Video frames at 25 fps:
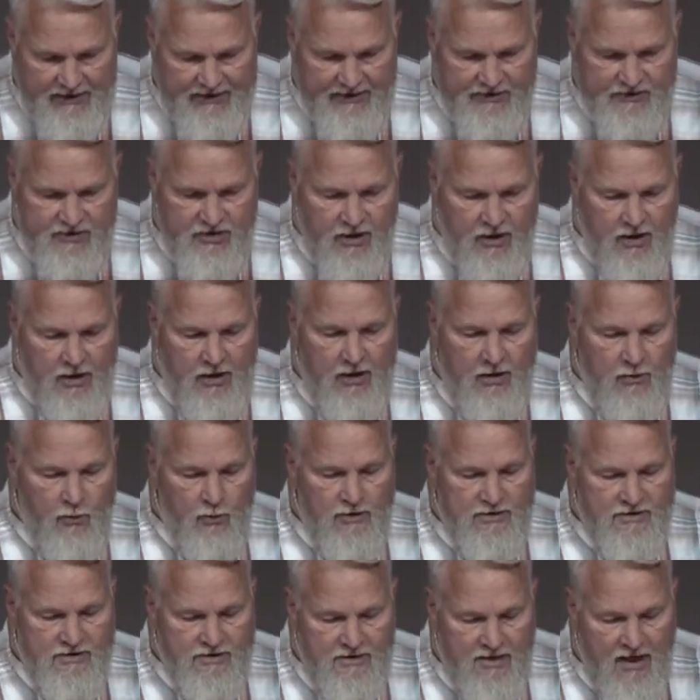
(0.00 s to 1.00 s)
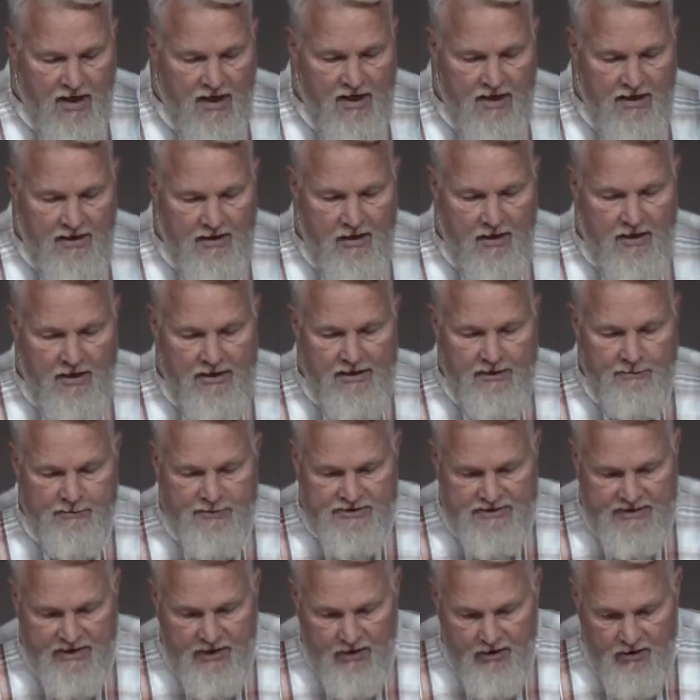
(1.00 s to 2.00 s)
his heart was not on
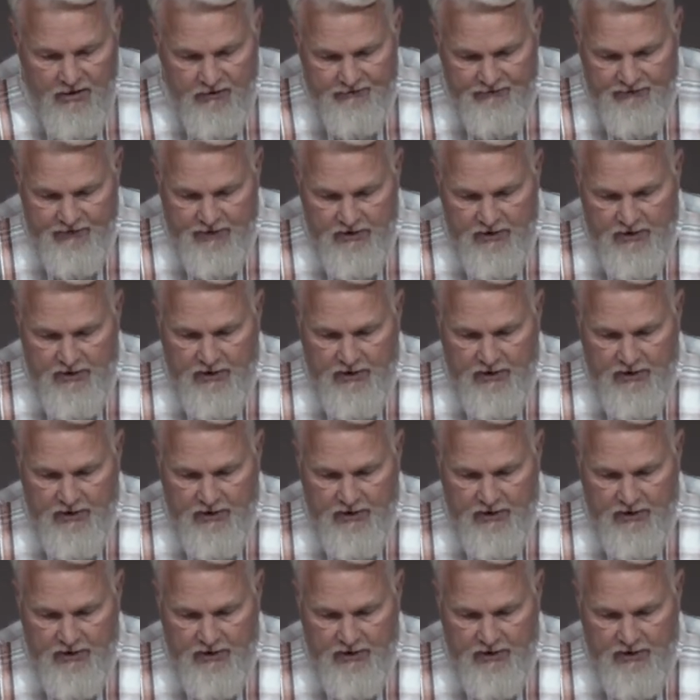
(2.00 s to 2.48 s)
himself,